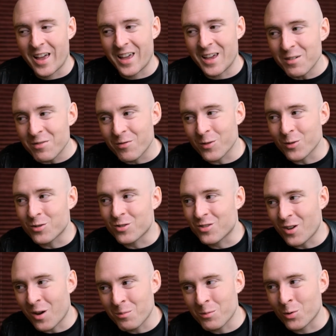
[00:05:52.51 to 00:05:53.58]
If for
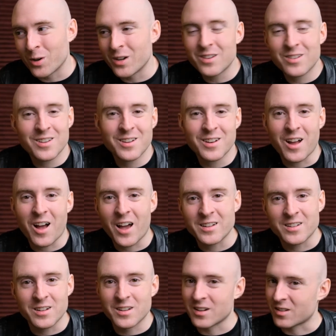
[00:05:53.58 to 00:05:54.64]
some reason I
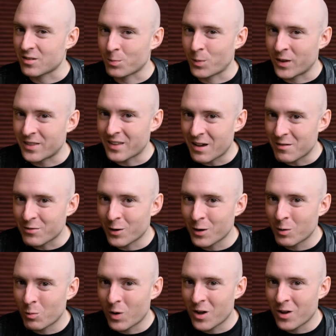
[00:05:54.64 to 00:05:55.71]
didn't explain that
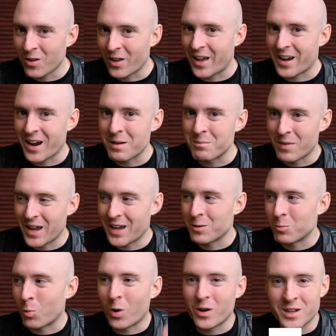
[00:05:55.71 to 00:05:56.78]
very well and I made
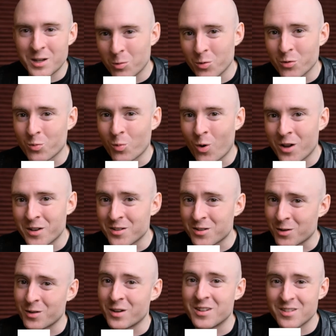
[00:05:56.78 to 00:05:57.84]
one equals one
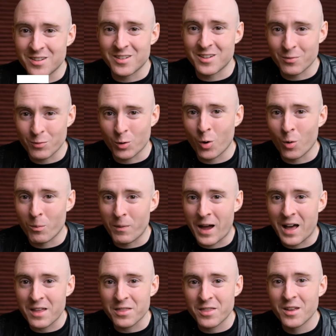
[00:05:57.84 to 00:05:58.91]
turn into difficult
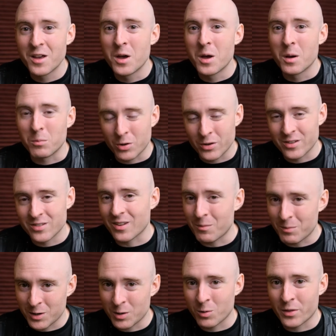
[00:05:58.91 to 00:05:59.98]
math, please let
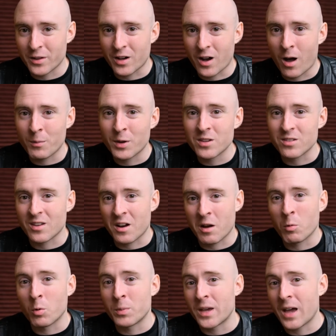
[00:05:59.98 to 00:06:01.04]
me know in the comments and I
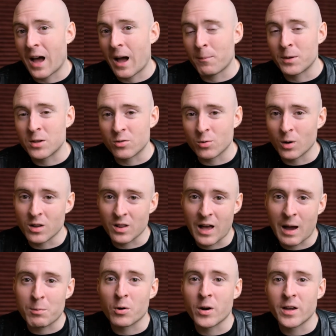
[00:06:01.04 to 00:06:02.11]
will be happy to
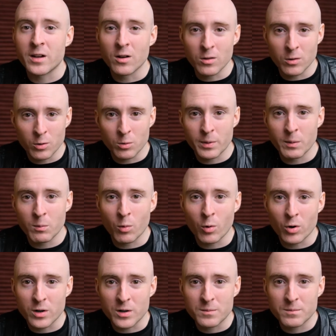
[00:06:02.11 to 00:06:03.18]
elaborate a little bit more.